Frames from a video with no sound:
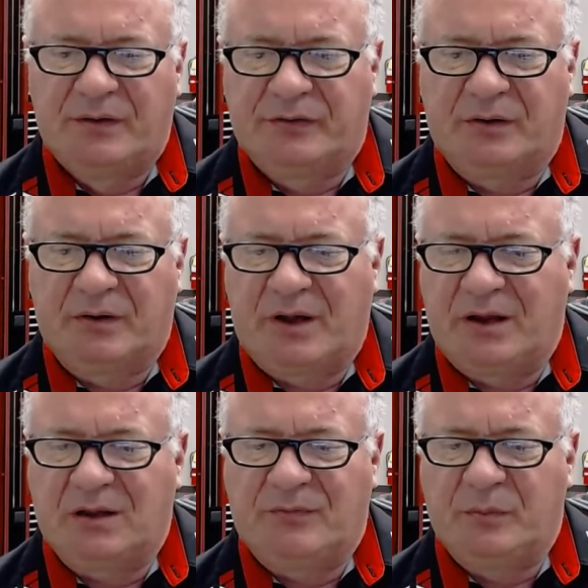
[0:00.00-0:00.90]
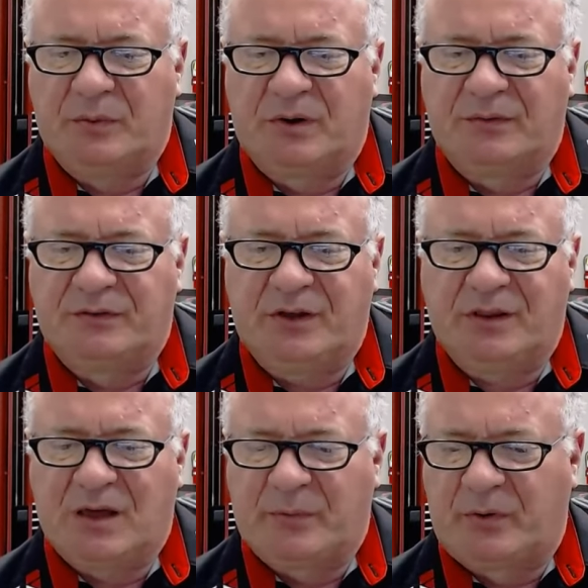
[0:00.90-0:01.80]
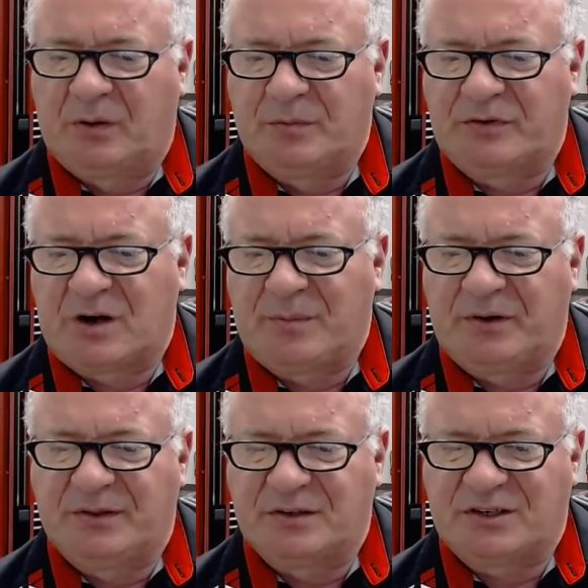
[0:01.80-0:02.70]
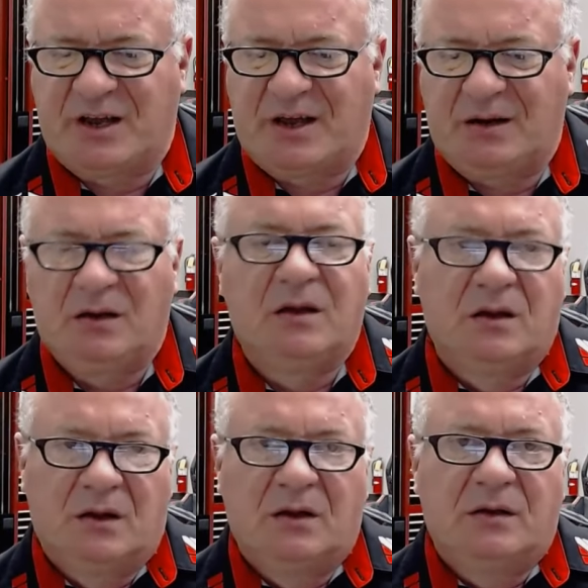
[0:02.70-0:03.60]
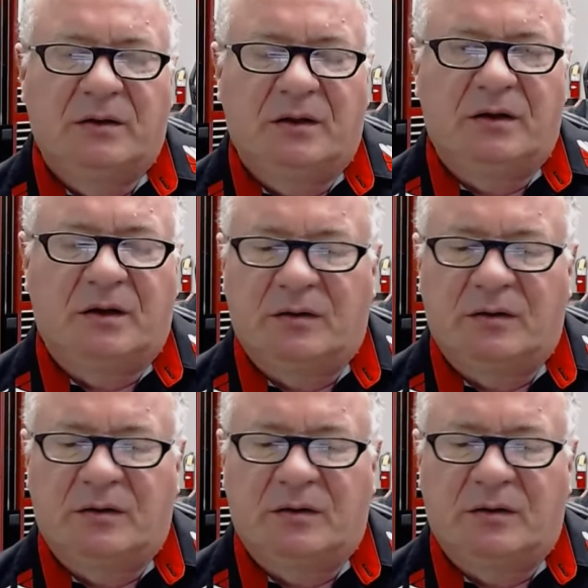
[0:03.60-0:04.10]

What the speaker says: So Hank, if you want to dig that one up and drop it in the chat, then